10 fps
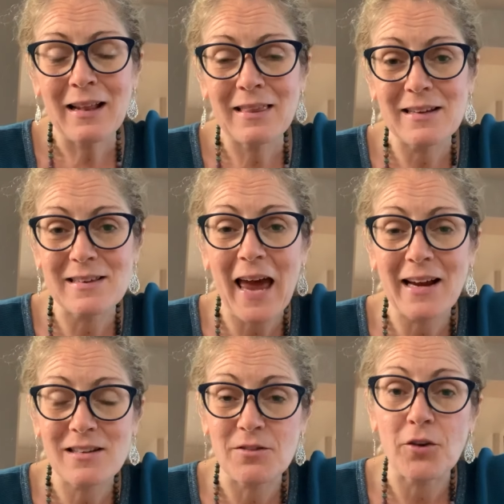this
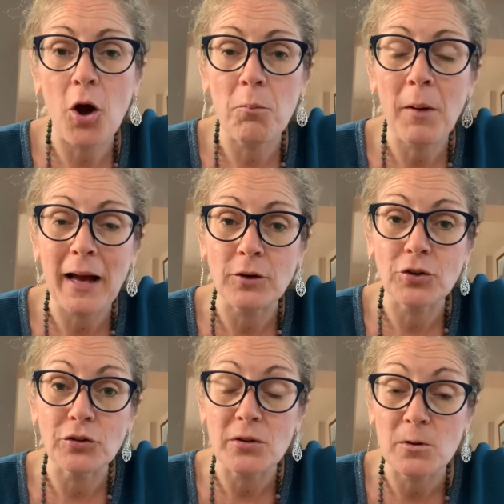active compound
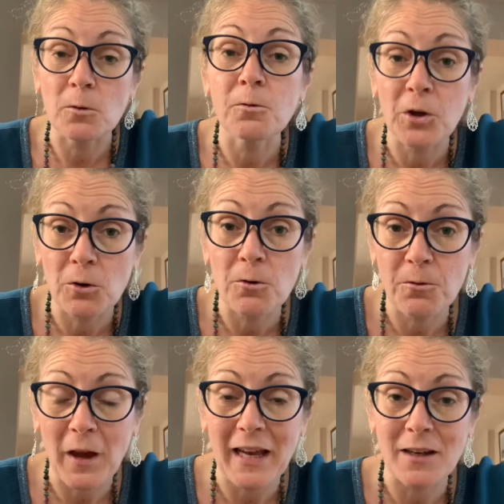called
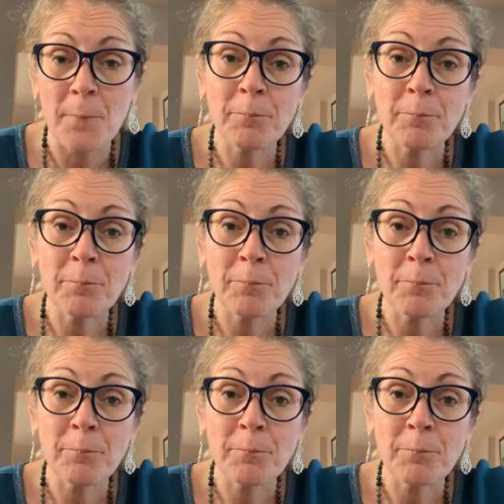sulforaphane.